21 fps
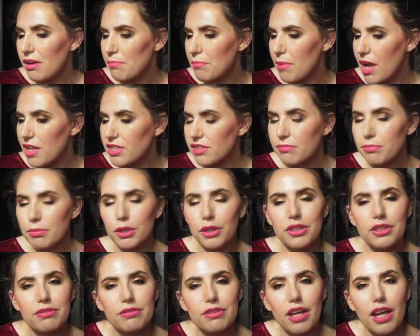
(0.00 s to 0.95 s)
massive
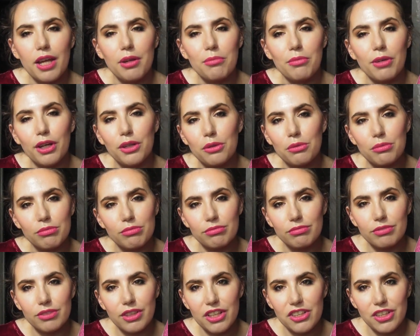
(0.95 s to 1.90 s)
periods of time where I don't
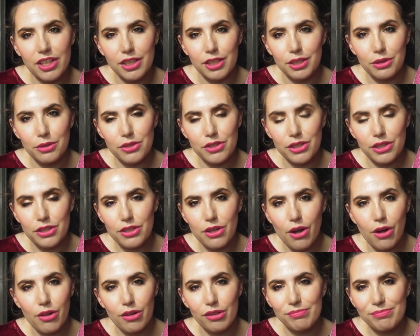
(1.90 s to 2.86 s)
touch any lotion at
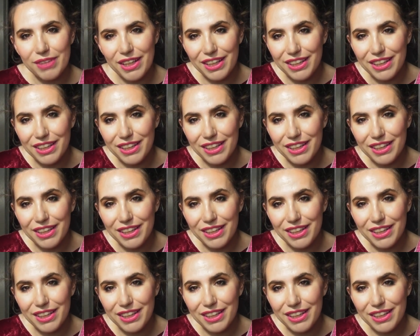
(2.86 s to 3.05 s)
all.